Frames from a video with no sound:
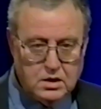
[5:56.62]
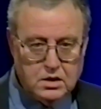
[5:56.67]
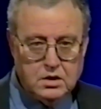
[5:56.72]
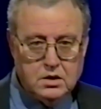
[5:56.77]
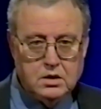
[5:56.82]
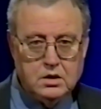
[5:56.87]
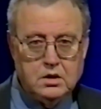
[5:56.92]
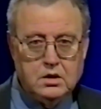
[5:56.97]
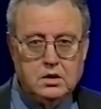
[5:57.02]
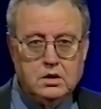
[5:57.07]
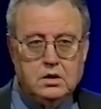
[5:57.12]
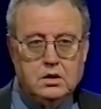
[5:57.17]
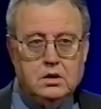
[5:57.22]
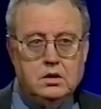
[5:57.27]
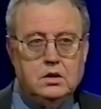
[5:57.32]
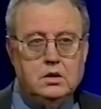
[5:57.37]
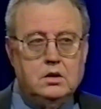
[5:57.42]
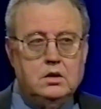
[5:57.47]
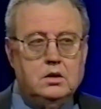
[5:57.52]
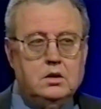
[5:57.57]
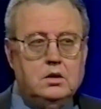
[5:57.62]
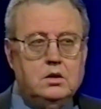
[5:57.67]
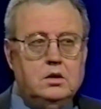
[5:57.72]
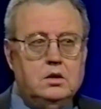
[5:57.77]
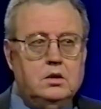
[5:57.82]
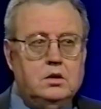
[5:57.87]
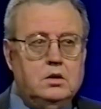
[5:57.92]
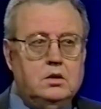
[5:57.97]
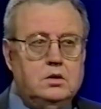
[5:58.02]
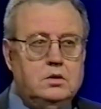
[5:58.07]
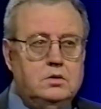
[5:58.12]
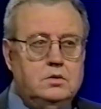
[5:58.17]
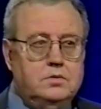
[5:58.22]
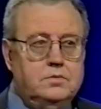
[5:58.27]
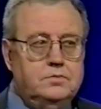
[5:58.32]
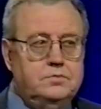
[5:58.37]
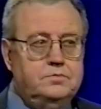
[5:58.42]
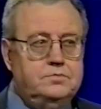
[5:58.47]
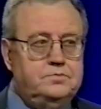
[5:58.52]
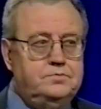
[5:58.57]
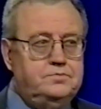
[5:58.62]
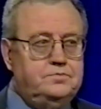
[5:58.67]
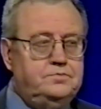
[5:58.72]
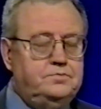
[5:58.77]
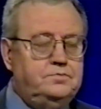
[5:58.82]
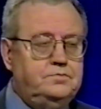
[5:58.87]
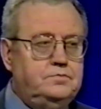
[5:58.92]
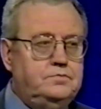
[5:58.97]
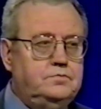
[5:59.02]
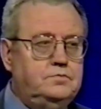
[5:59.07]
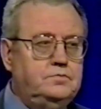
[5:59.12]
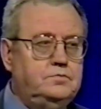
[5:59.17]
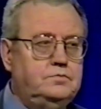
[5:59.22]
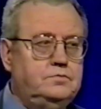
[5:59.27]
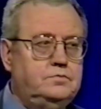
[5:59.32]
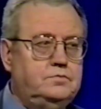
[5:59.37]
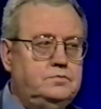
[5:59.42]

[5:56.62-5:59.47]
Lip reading: (no one is talking)